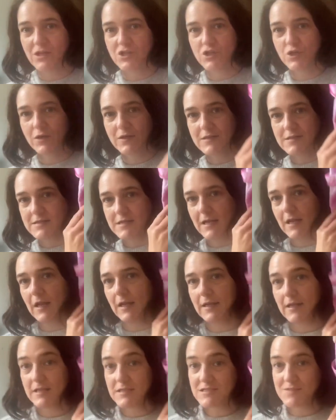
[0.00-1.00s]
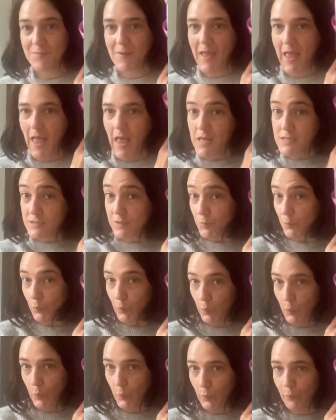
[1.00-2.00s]
as you can see, like next to my head.
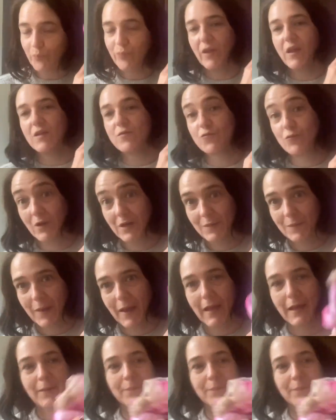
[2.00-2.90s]
Really big.